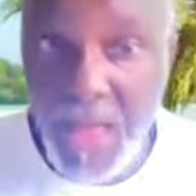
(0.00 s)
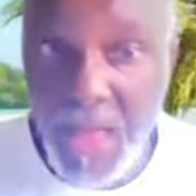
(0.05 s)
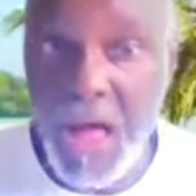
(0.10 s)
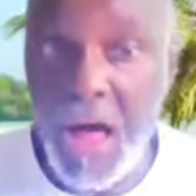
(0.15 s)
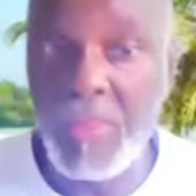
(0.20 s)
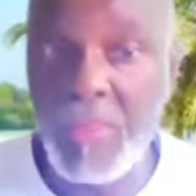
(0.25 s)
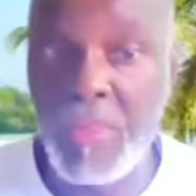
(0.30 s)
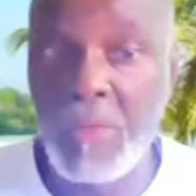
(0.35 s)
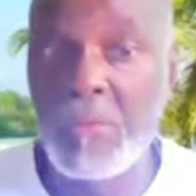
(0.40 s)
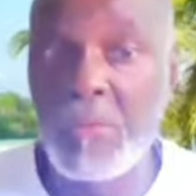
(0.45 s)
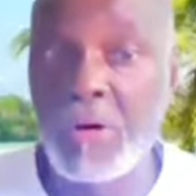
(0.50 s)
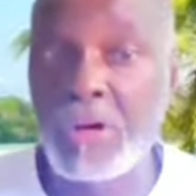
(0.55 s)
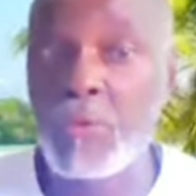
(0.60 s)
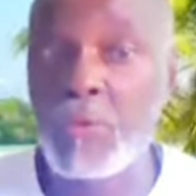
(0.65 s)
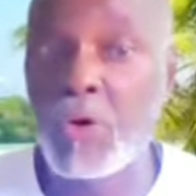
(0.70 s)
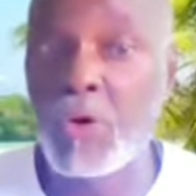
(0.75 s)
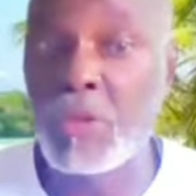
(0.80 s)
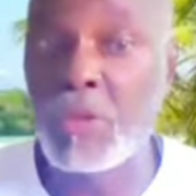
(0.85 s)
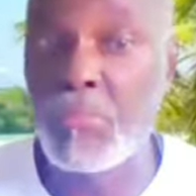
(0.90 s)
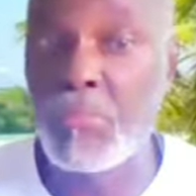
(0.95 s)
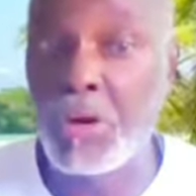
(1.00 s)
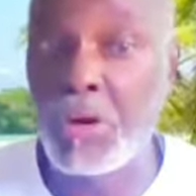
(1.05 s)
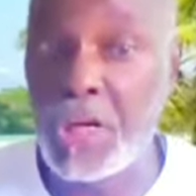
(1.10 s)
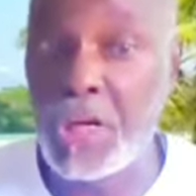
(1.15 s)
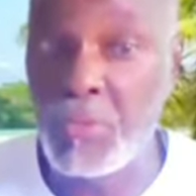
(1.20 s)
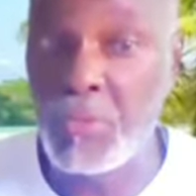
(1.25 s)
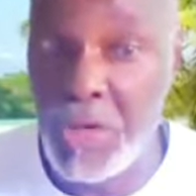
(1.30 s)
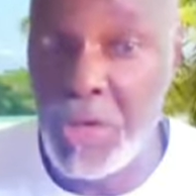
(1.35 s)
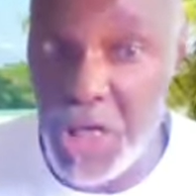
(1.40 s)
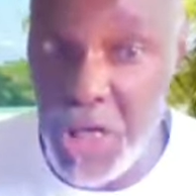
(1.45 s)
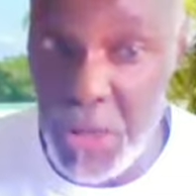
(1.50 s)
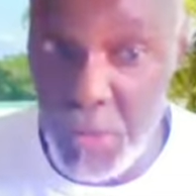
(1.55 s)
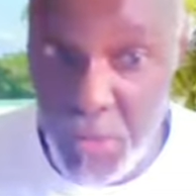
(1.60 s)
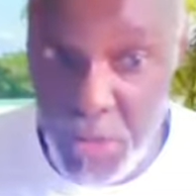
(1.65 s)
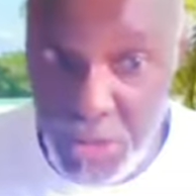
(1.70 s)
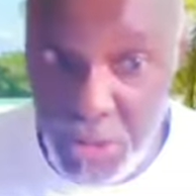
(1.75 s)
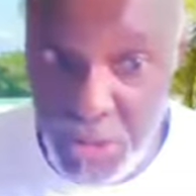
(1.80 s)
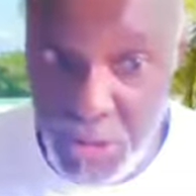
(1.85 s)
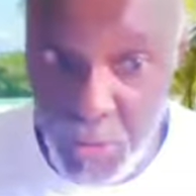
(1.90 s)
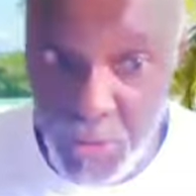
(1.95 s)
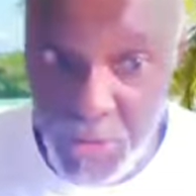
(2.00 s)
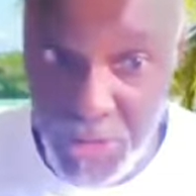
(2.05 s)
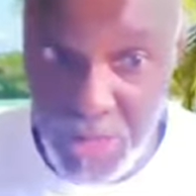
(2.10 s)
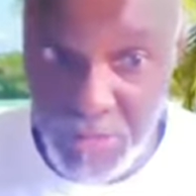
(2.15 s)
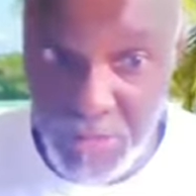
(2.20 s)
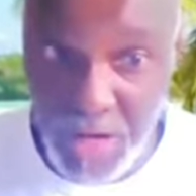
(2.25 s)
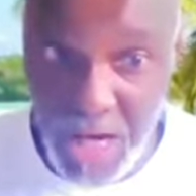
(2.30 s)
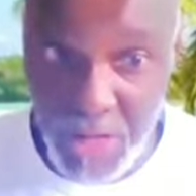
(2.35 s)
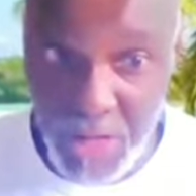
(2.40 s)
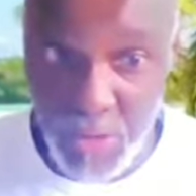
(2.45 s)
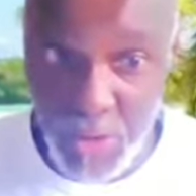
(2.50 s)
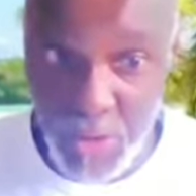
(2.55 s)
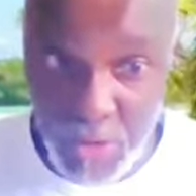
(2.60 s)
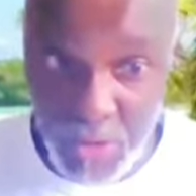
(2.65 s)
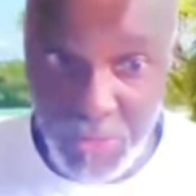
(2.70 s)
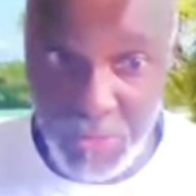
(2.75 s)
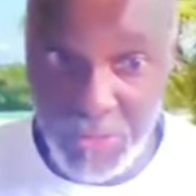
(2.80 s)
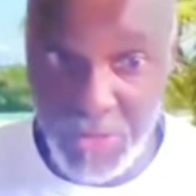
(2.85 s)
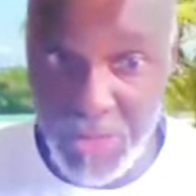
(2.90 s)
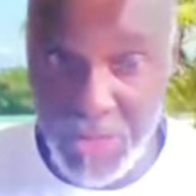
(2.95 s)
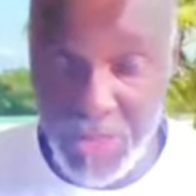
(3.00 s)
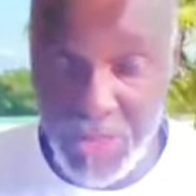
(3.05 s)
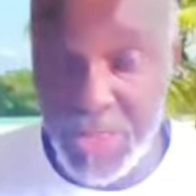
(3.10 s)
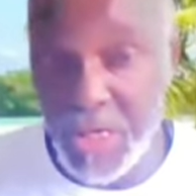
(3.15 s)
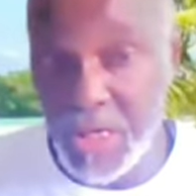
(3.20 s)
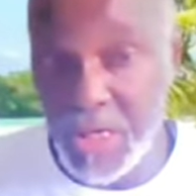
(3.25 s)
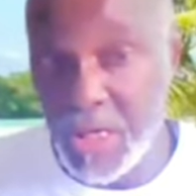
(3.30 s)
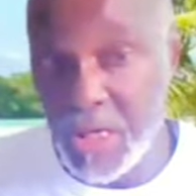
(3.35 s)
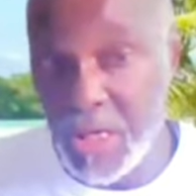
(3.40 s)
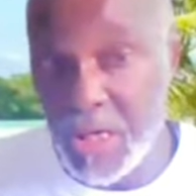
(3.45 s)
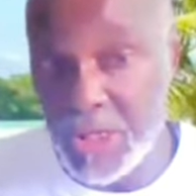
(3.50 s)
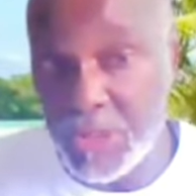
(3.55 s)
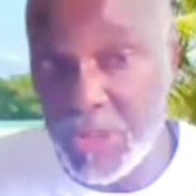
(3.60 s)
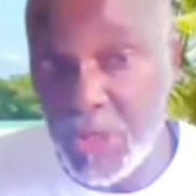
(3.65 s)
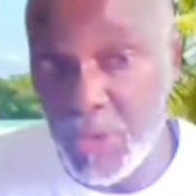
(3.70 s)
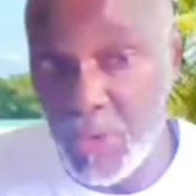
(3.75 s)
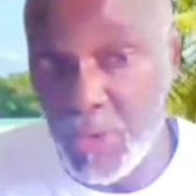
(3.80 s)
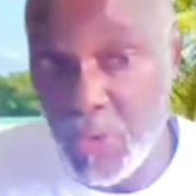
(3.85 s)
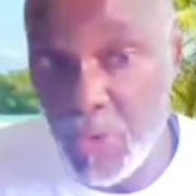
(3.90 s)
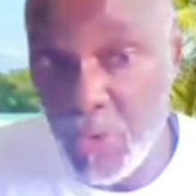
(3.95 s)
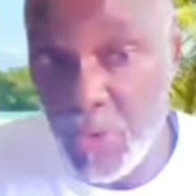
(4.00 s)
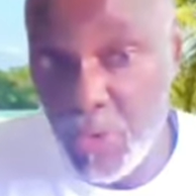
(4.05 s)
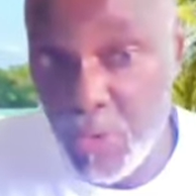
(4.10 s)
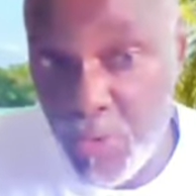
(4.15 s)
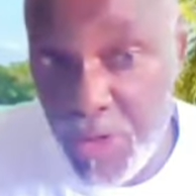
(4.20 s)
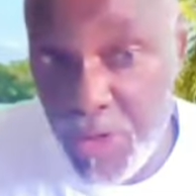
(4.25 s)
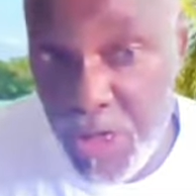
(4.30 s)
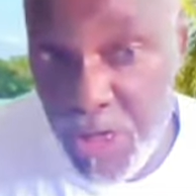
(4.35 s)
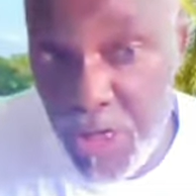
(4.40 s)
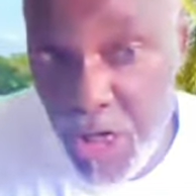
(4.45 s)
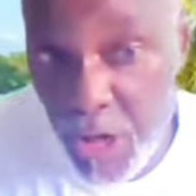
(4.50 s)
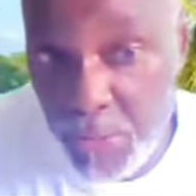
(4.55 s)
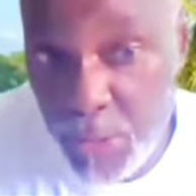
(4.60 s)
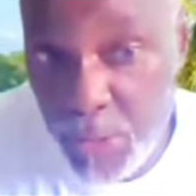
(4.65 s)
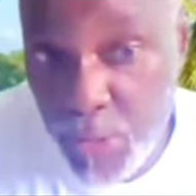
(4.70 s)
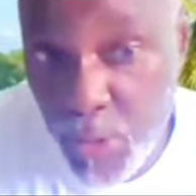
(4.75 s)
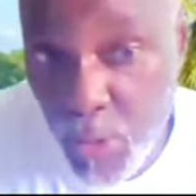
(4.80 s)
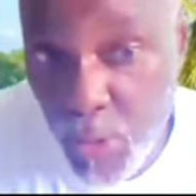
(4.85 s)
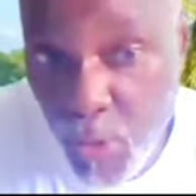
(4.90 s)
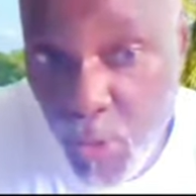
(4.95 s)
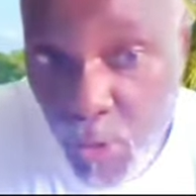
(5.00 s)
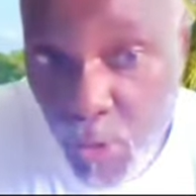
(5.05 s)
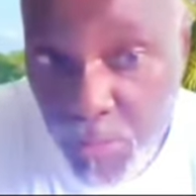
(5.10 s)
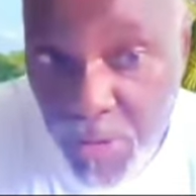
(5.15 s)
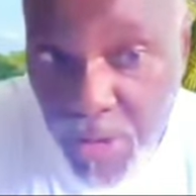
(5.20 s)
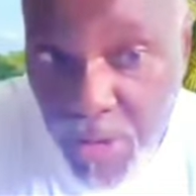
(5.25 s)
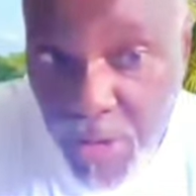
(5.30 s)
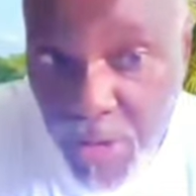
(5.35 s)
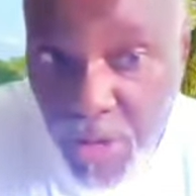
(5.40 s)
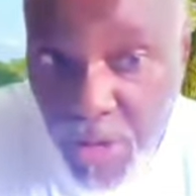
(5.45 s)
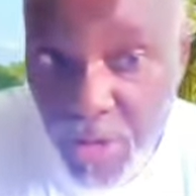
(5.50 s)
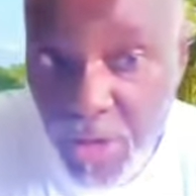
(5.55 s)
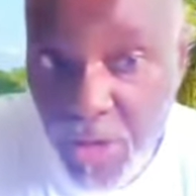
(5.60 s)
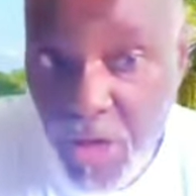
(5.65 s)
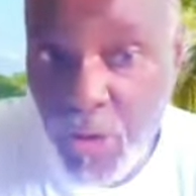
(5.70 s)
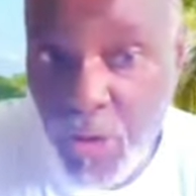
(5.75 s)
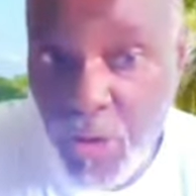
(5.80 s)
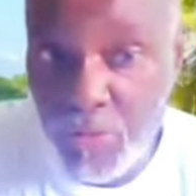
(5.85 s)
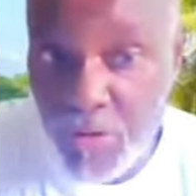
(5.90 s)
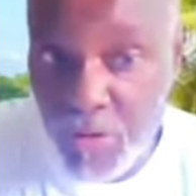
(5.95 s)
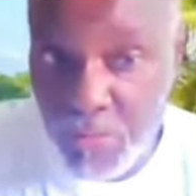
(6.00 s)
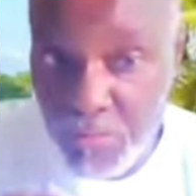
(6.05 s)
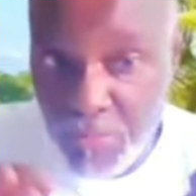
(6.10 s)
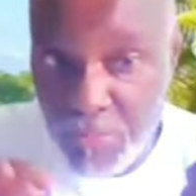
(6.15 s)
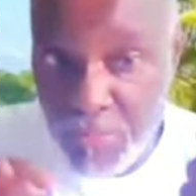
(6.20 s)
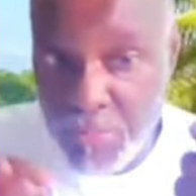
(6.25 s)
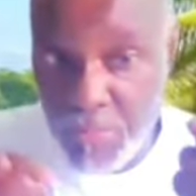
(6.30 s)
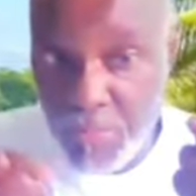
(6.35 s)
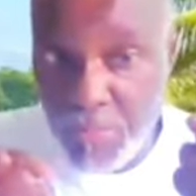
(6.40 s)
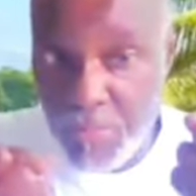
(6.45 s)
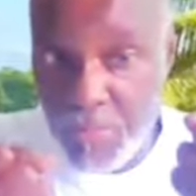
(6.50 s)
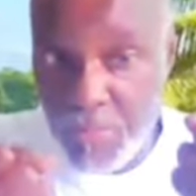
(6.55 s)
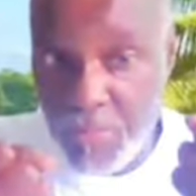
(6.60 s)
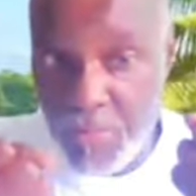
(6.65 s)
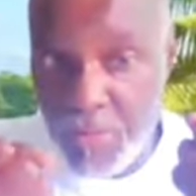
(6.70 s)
that. And the body, what the body really wants to do in divine order of things is to reabsorb the ovum,